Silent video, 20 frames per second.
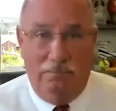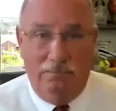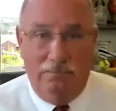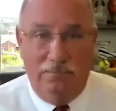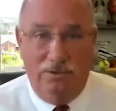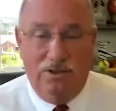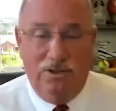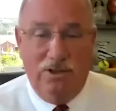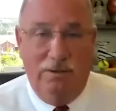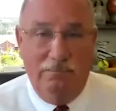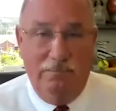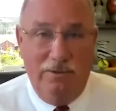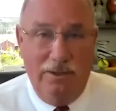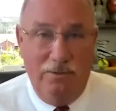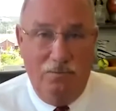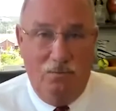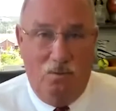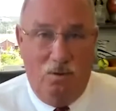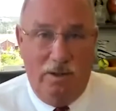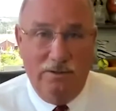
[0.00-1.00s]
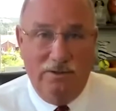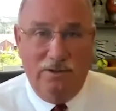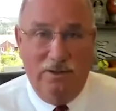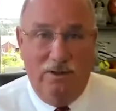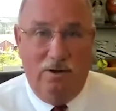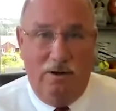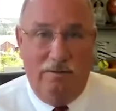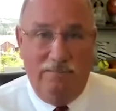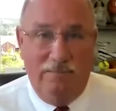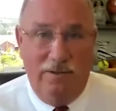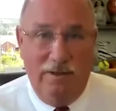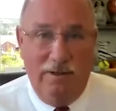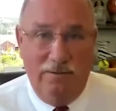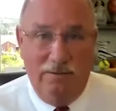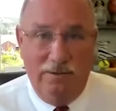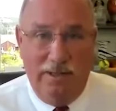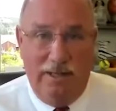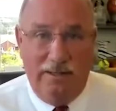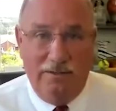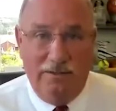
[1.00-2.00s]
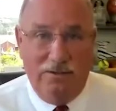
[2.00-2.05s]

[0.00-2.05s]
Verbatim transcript: Somebody wants it off their desk,